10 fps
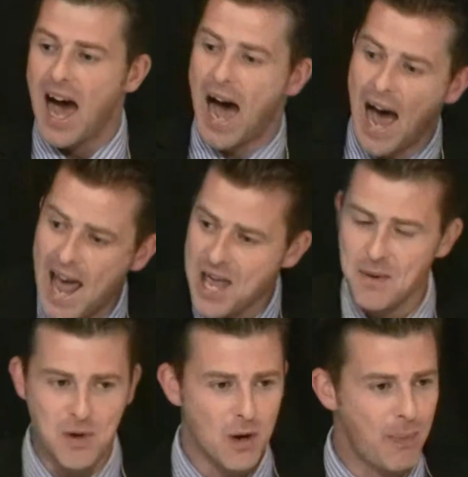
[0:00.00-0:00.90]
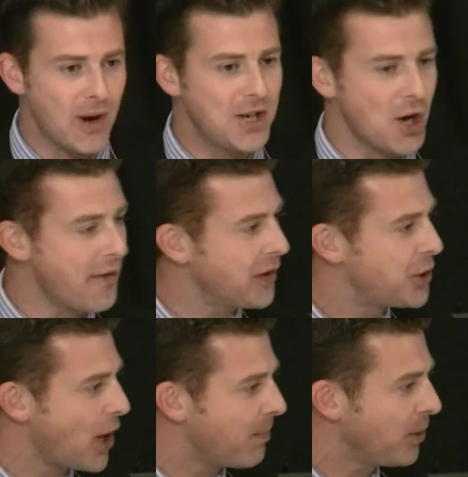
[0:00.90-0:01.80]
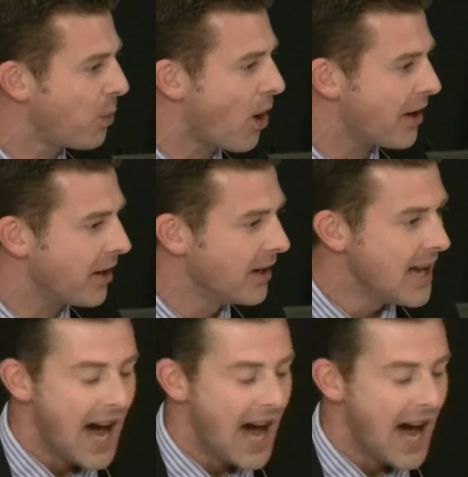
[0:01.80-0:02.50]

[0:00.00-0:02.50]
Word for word: I am your bridge over troubled water.